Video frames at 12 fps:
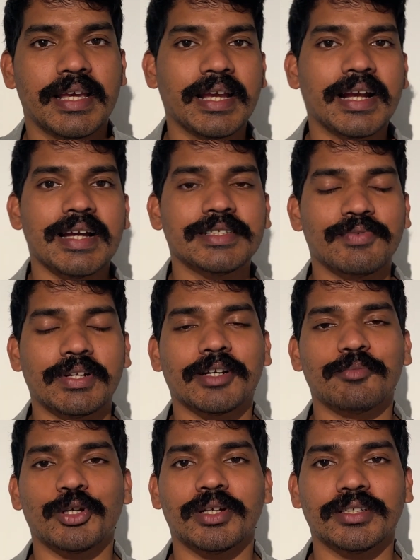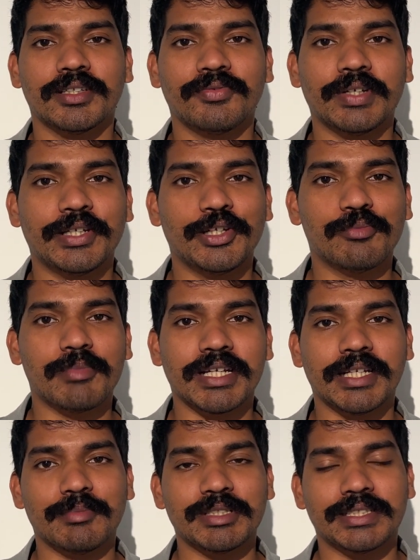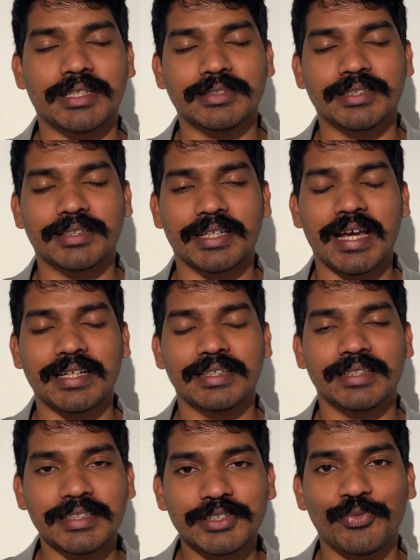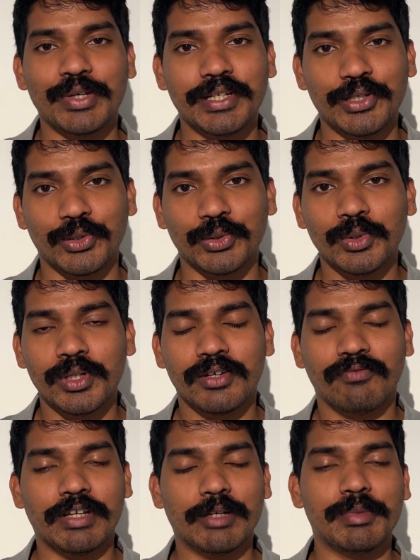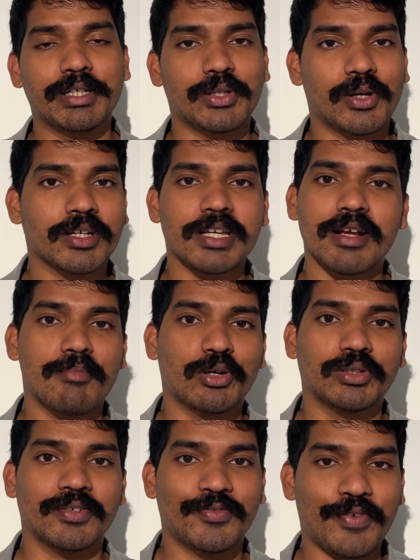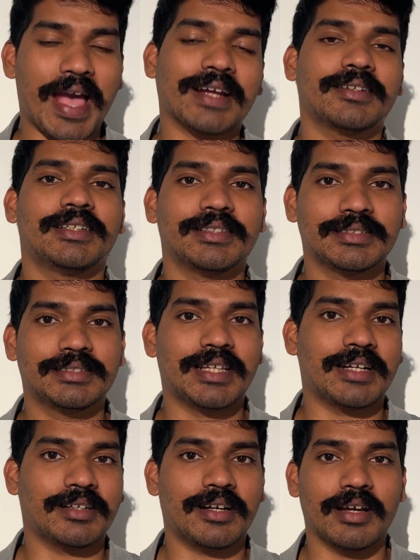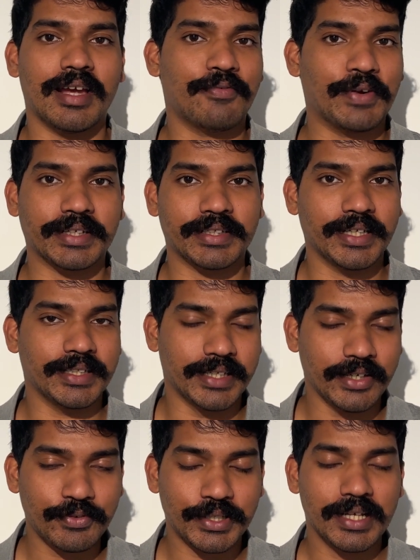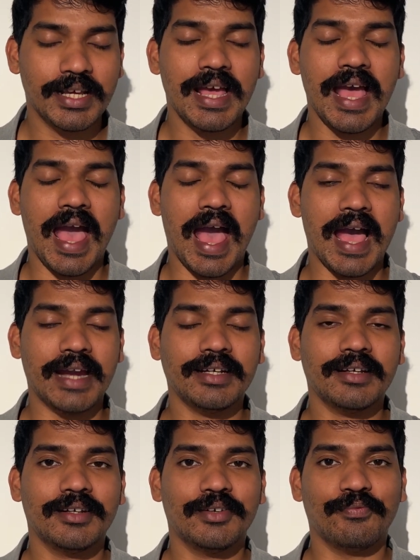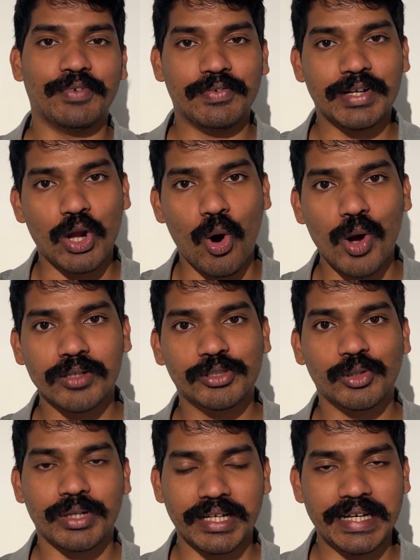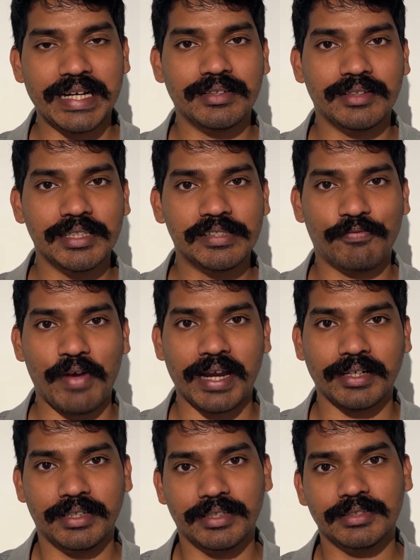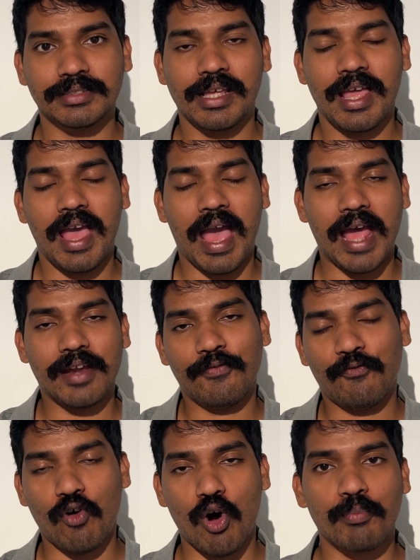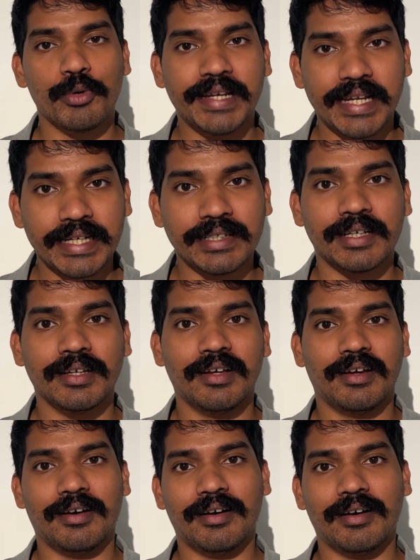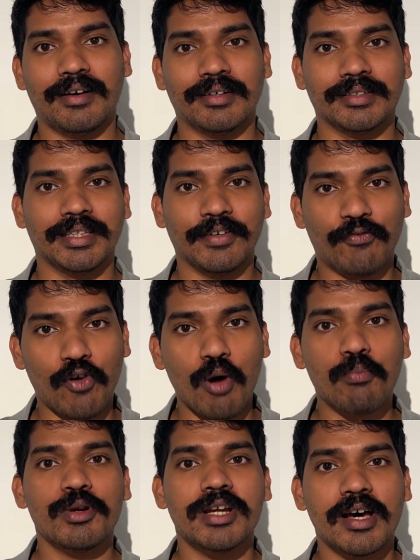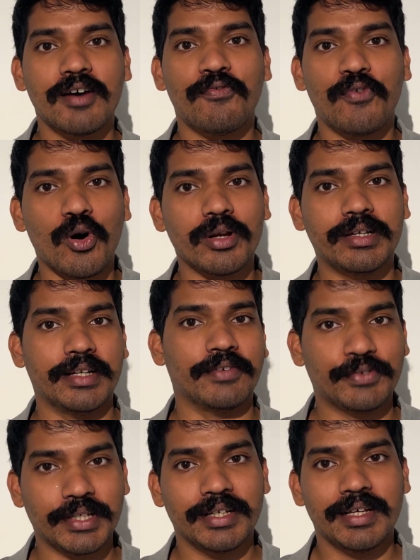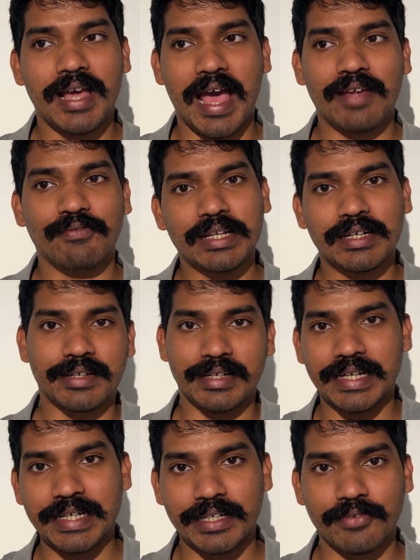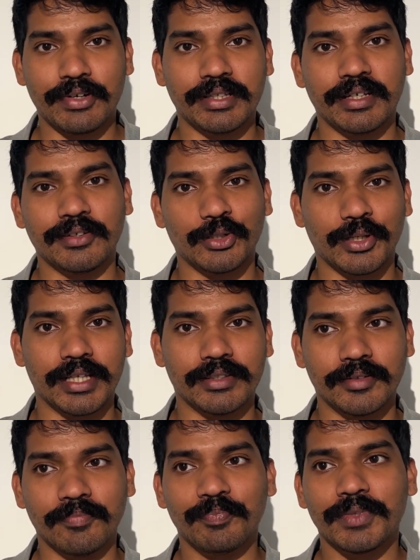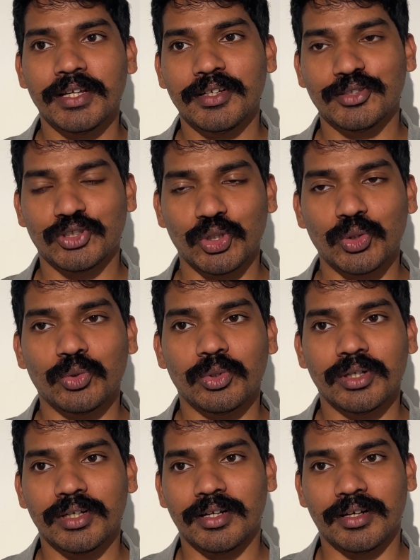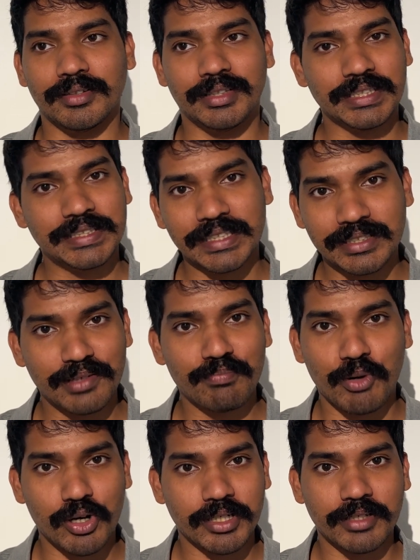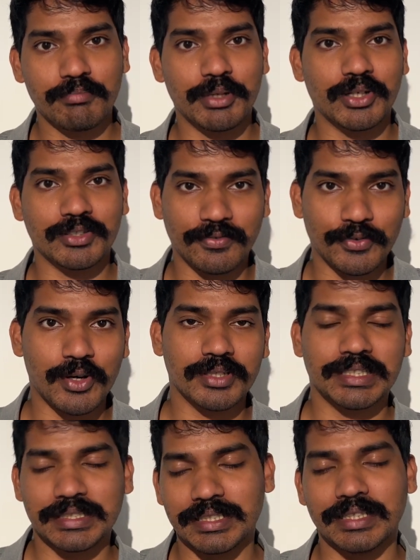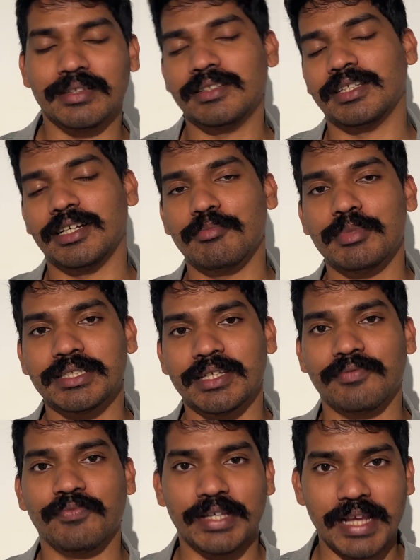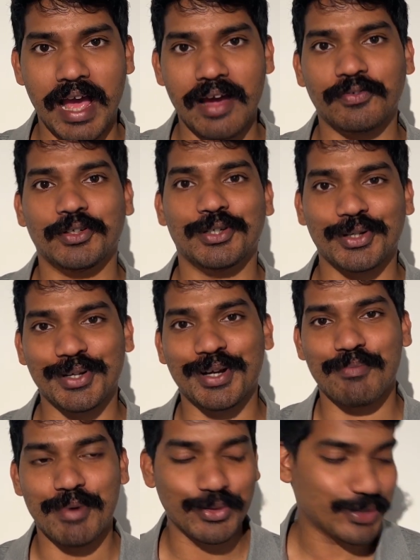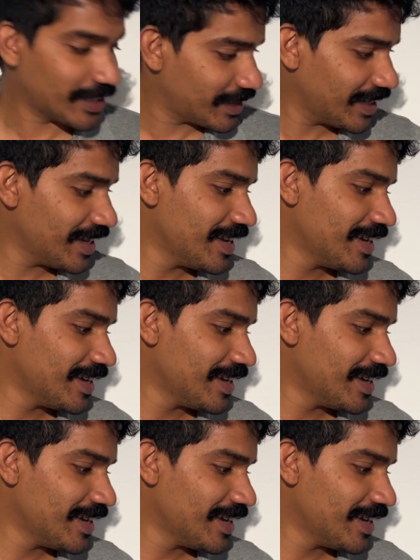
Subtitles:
Hey guys, welcome to another video. My name is Sanjit, and in this video we'll be talking about the factors that are affecting lift, and we will also relate these factors and formulate the formula for lift, and we'll relate everything together. This is important because of course it's in the syllabus and we have to talk about it.